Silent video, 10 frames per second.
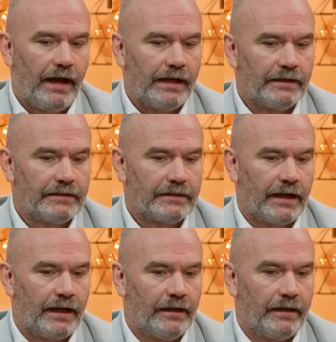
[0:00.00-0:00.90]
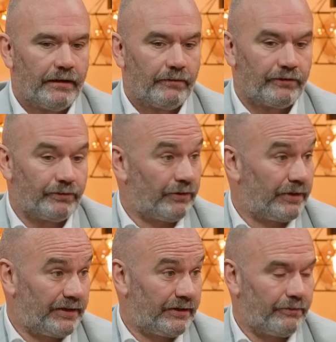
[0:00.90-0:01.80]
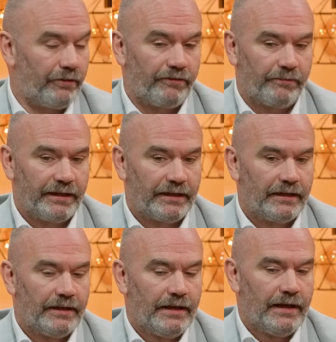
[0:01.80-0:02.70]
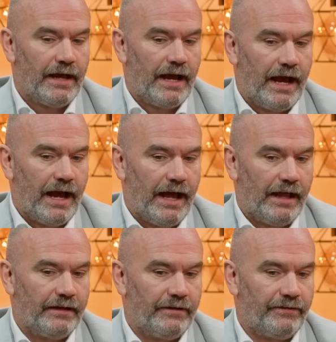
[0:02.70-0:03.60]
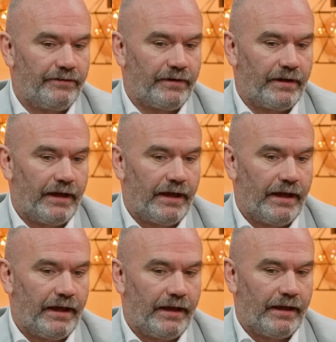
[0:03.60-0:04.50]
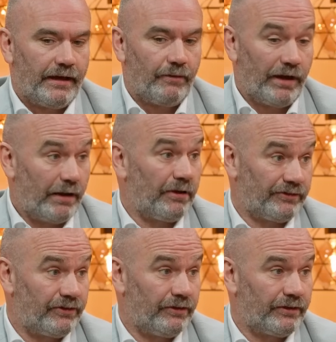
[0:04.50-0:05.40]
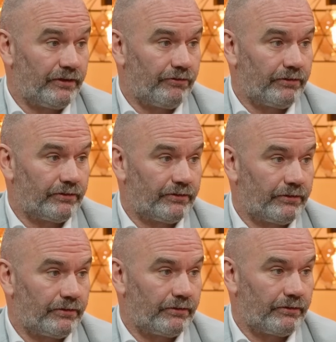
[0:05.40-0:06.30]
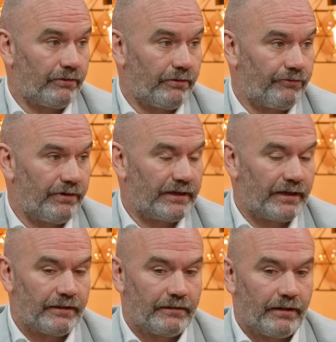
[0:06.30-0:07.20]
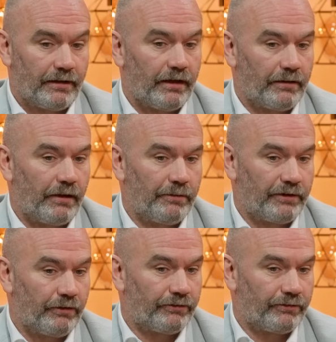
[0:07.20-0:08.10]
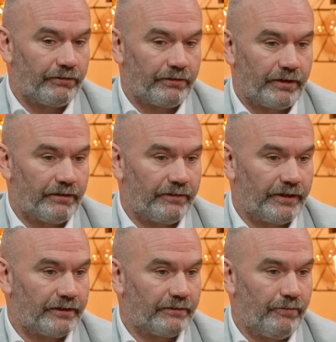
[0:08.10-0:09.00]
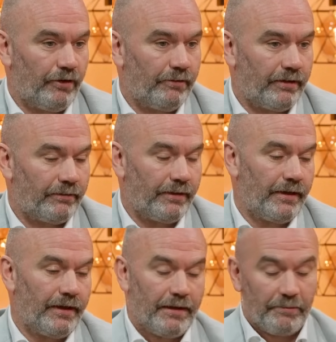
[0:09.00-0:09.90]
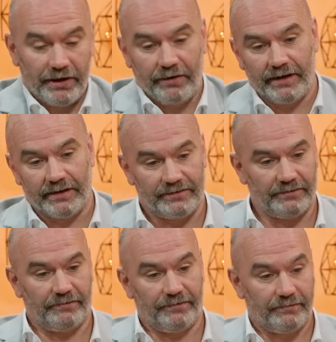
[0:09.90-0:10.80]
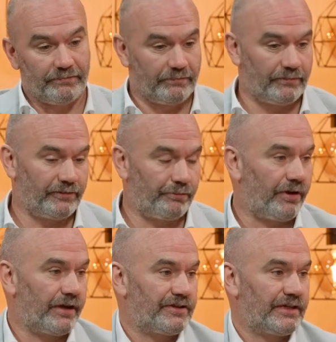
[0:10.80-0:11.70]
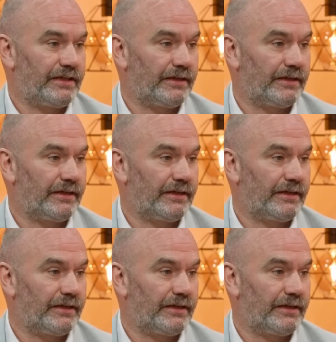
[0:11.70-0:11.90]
And which was only down the road from me. And when I wasn't using drugs or drinking, I would go through kind of like periods of sobriety